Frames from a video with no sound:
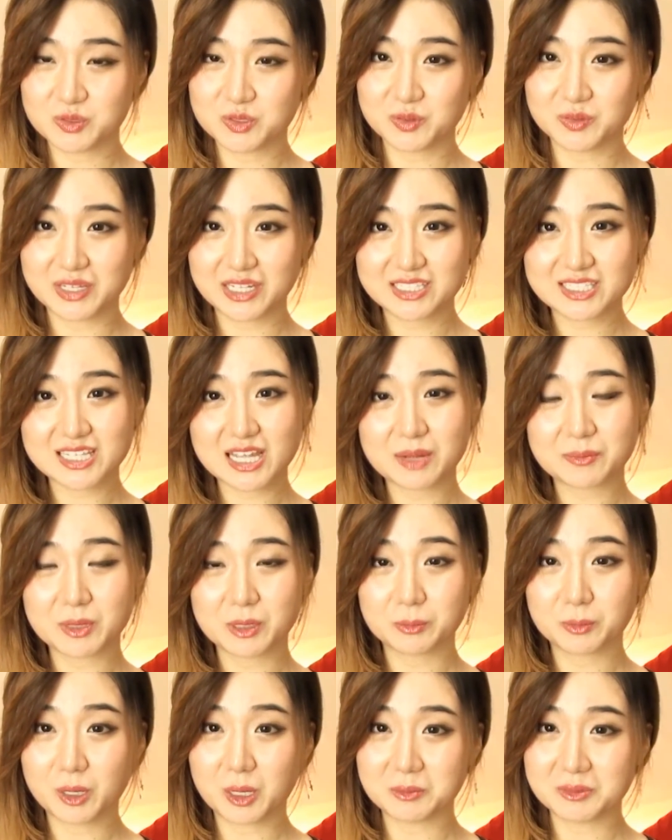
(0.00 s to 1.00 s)
So next time
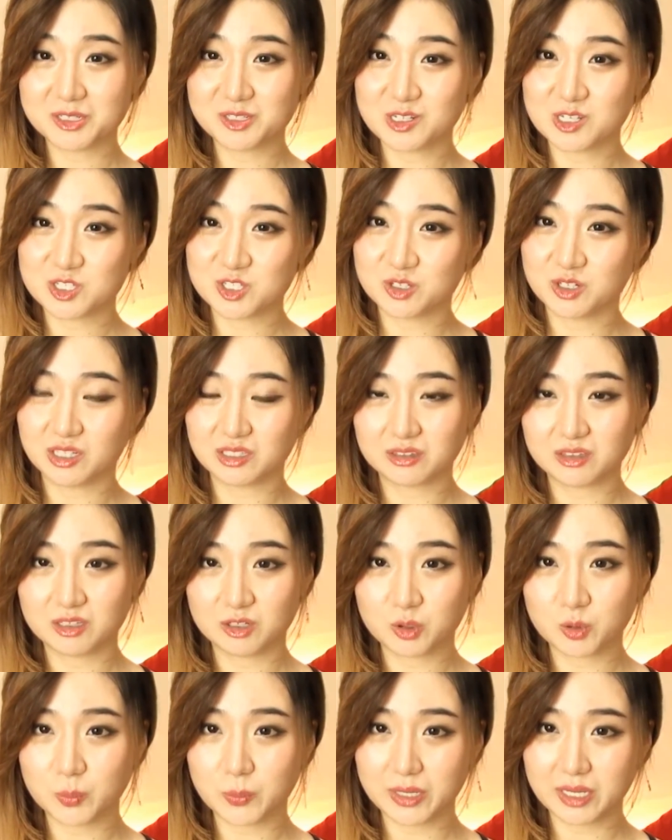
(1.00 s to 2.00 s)
I'll probably just cook the
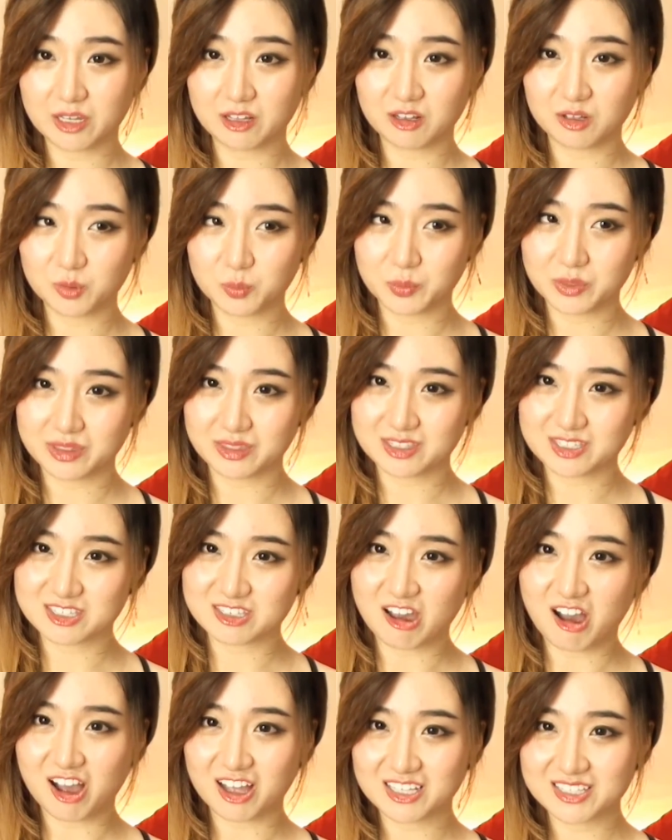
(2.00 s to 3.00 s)
quail with the
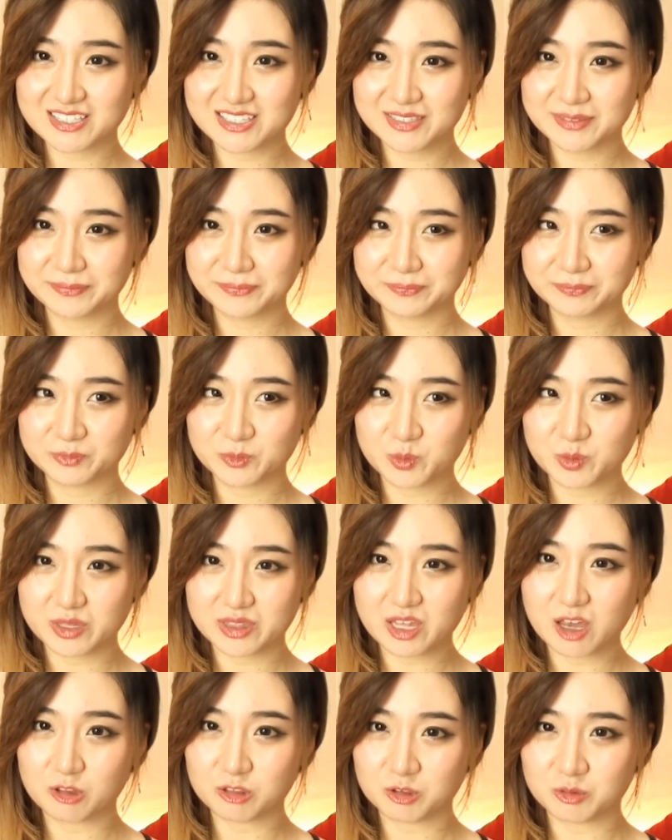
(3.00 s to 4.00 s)
sauce
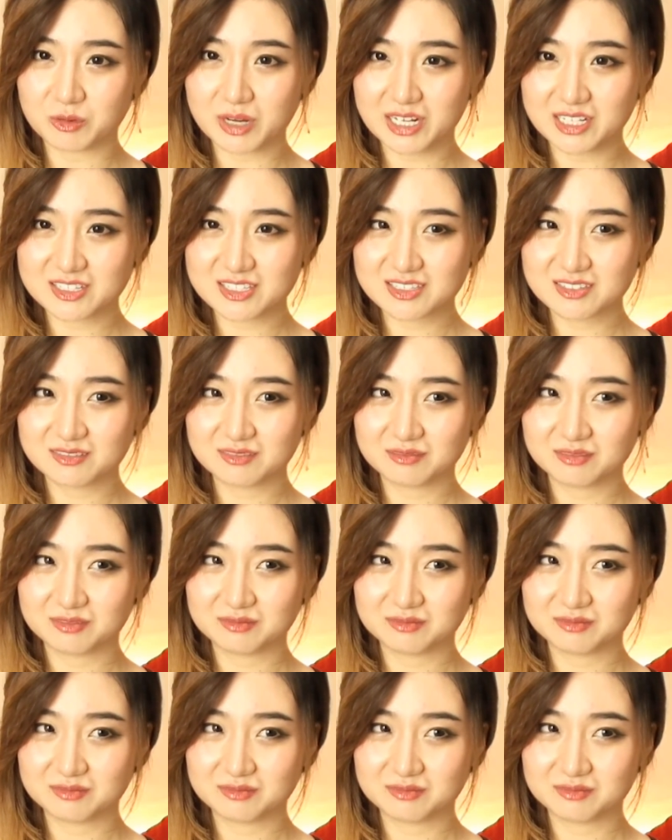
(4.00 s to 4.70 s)
without the rice.